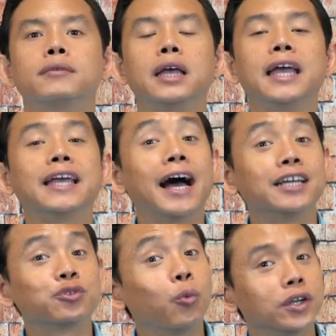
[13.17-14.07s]
Hey
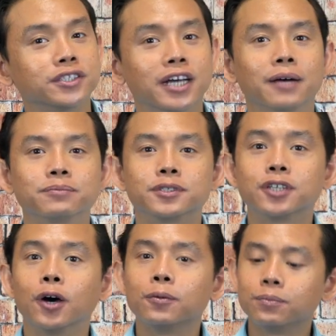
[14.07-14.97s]
guys, what's up?
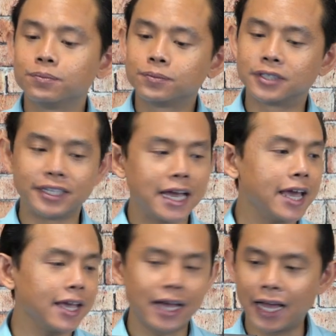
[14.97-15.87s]
So
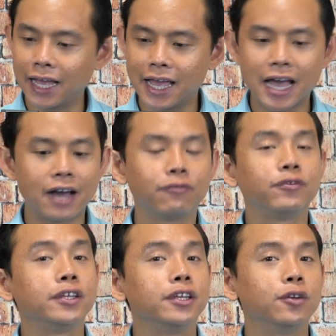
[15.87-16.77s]
today I have
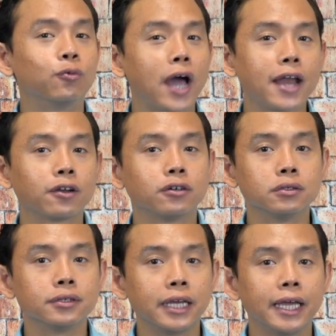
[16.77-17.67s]
the Radikal
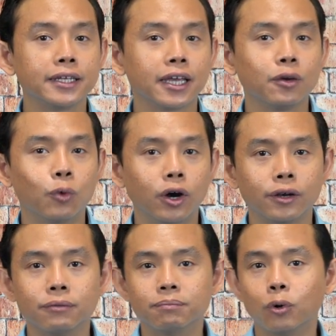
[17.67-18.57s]

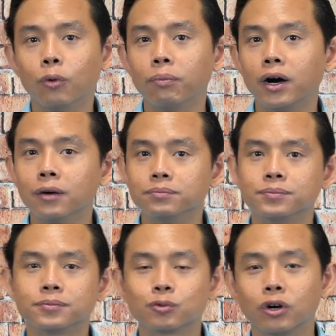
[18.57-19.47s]
NK1 Bullpup
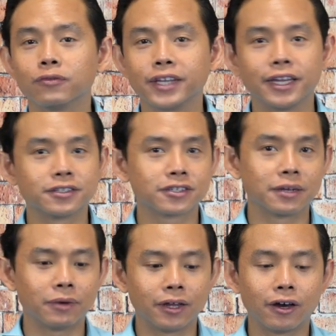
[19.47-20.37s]
12 gauge
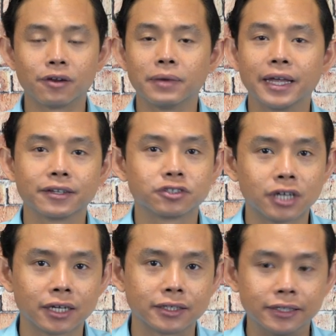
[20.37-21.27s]
semi-automatic
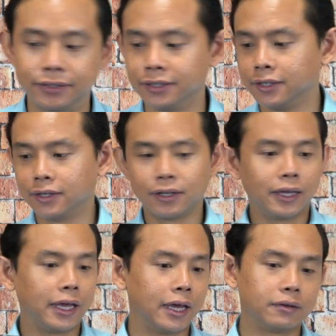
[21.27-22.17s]
shotgun,
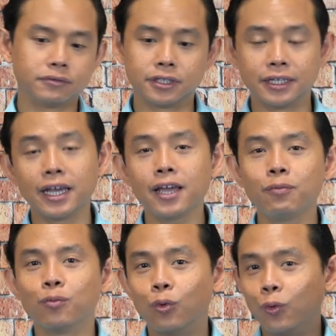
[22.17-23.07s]
and today
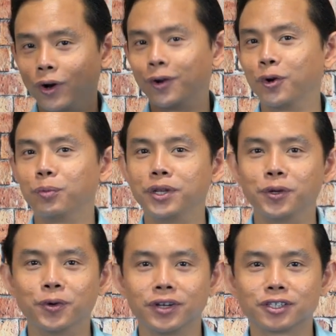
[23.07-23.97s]
we're going to be
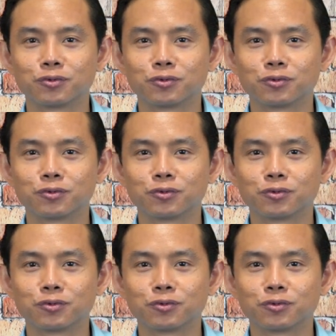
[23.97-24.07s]
doing its